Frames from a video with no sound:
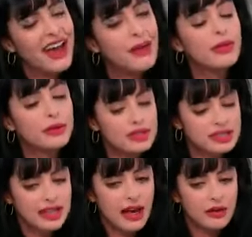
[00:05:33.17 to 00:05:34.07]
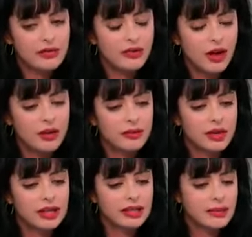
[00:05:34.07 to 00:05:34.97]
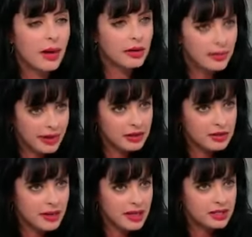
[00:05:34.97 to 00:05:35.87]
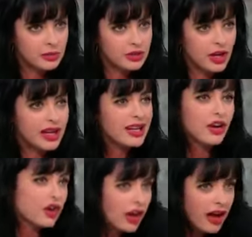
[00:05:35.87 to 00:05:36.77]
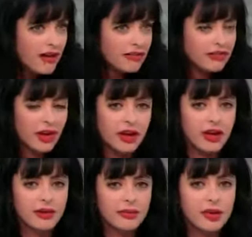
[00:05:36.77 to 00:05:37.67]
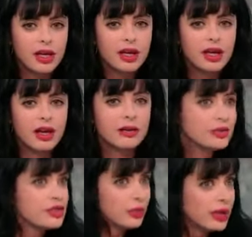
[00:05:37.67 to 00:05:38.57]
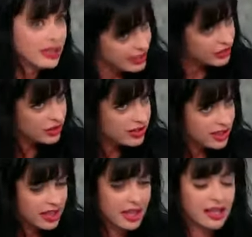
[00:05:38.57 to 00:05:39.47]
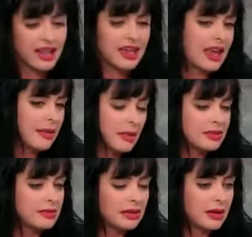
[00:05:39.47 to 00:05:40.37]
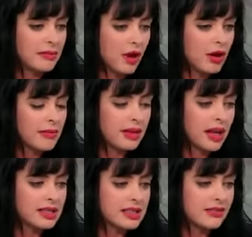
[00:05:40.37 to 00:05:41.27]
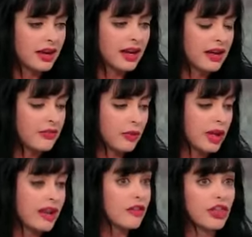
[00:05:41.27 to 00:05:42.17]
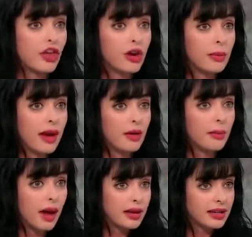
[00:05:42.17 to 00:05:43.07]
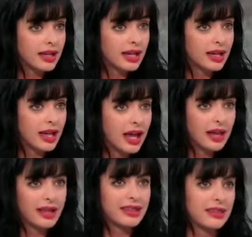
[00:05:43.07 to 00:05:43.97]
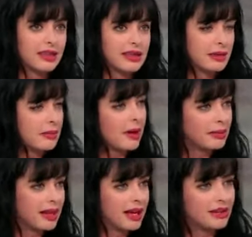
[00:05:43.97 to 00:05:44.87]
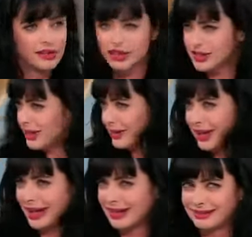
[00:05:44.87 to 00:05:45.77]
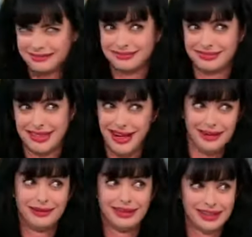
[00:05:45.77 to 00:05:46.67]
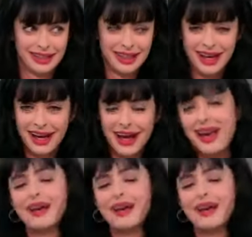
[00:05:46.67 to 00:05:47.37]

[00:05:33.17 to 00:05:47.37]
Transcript: Um, there was a scout from Elite Model Management, which I had heard of. Um, uh, which is a real agency, yes. and they came up to me and my mom and asked if I if we had ever thought about modeling. And I, I think my mom and I looked at each other like, no. No.